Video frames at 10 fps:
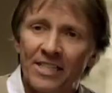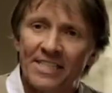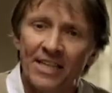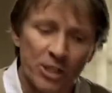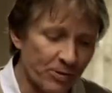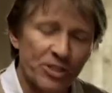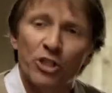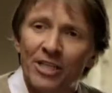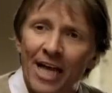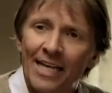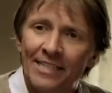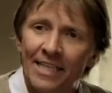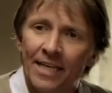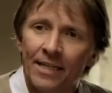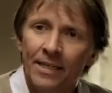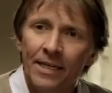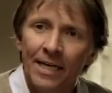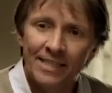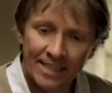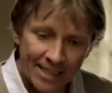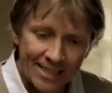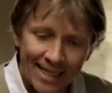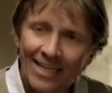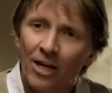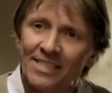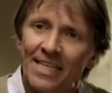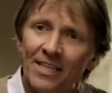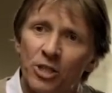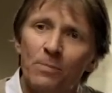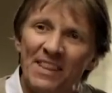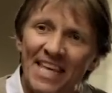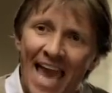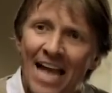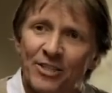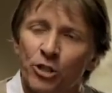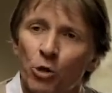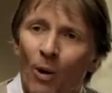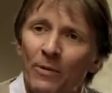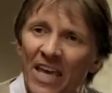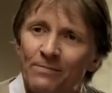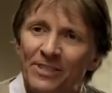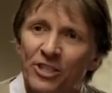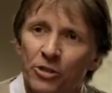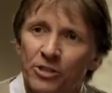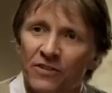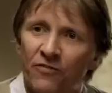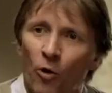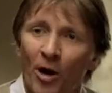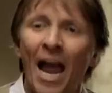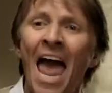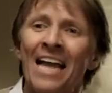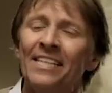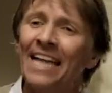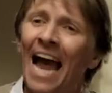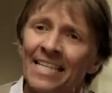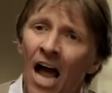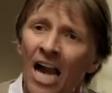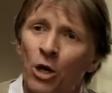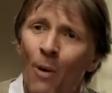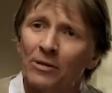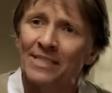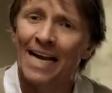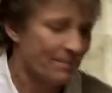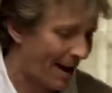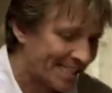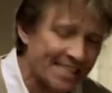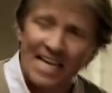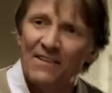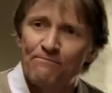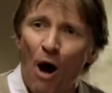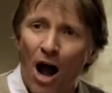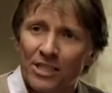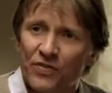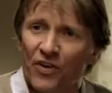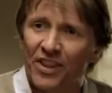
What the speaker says: not say this was a good idea? Did I not say this could be the answer to what we have been searching for? And did I not go outside of my safe box